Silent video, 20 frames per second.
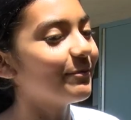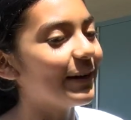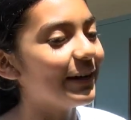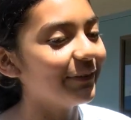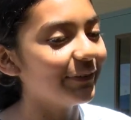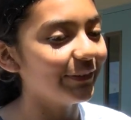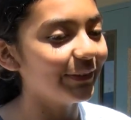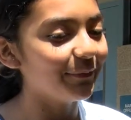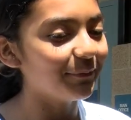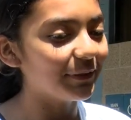
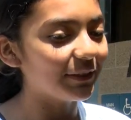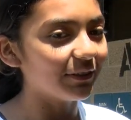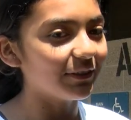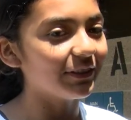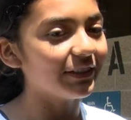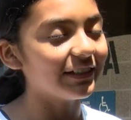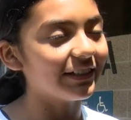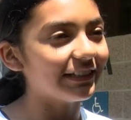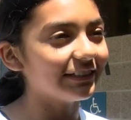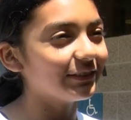My favorite meal
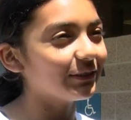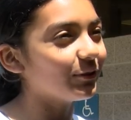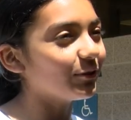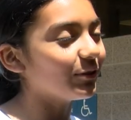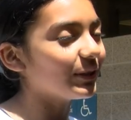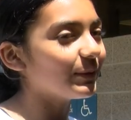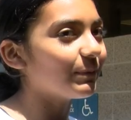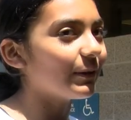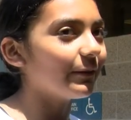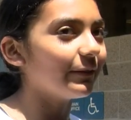here at
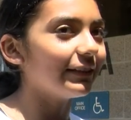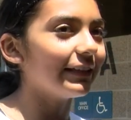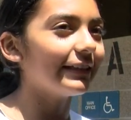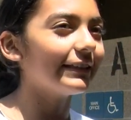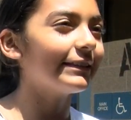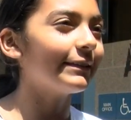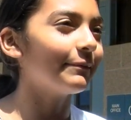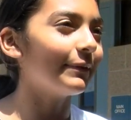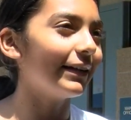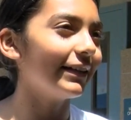school is
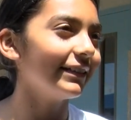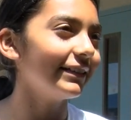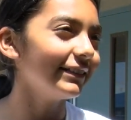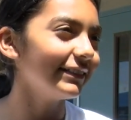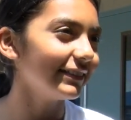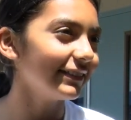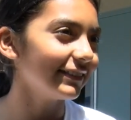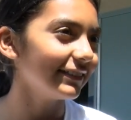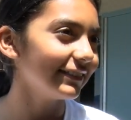probably tamales.